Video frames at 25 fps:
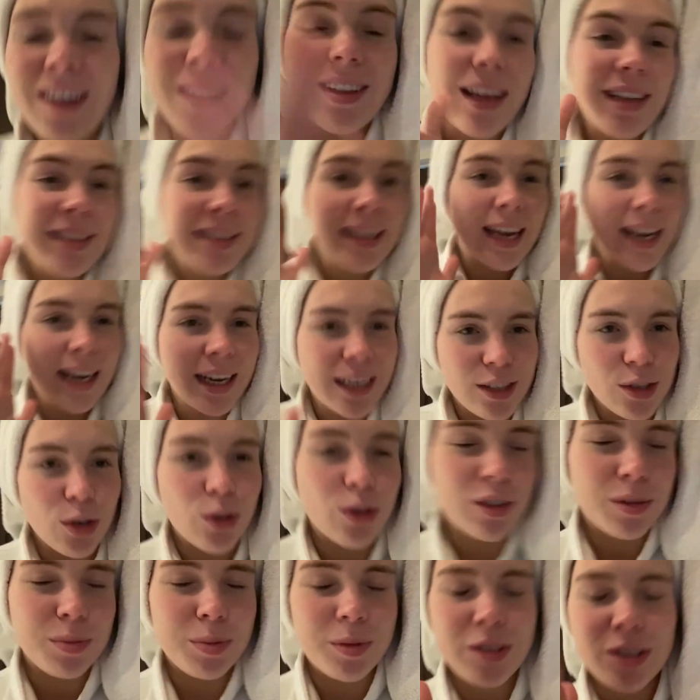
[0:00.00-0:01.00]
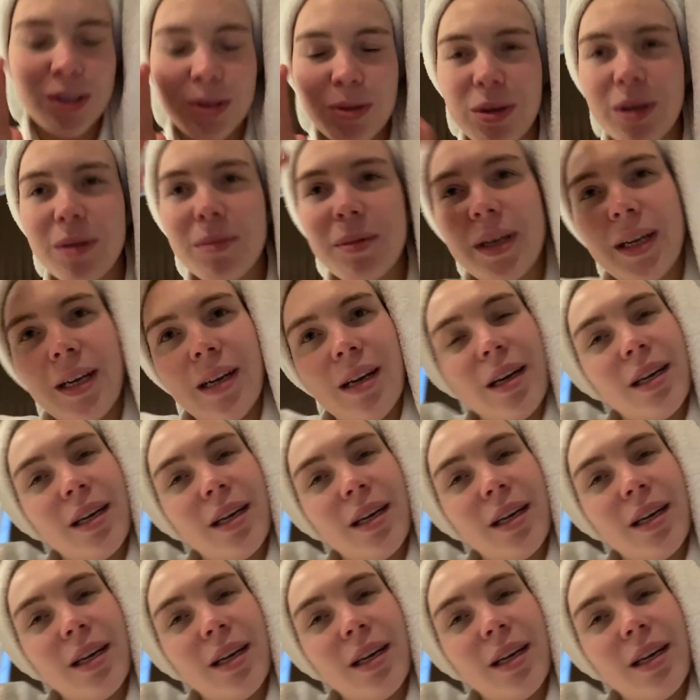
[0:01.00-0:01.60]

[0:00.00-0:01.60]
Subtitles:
Not that saying it does, but you know what I mean.